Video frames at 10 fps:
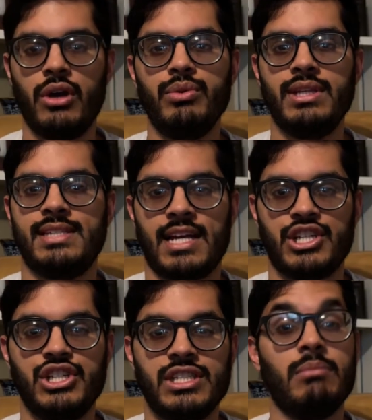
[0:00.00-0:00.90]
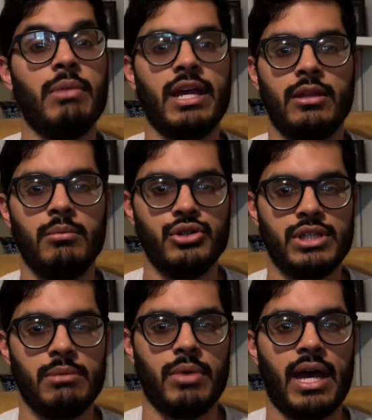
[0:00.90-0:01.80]
with the sections that make the most
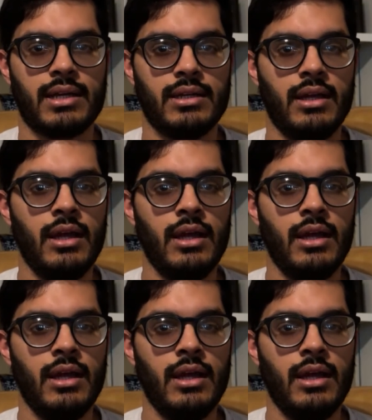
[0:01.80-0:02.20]
impact.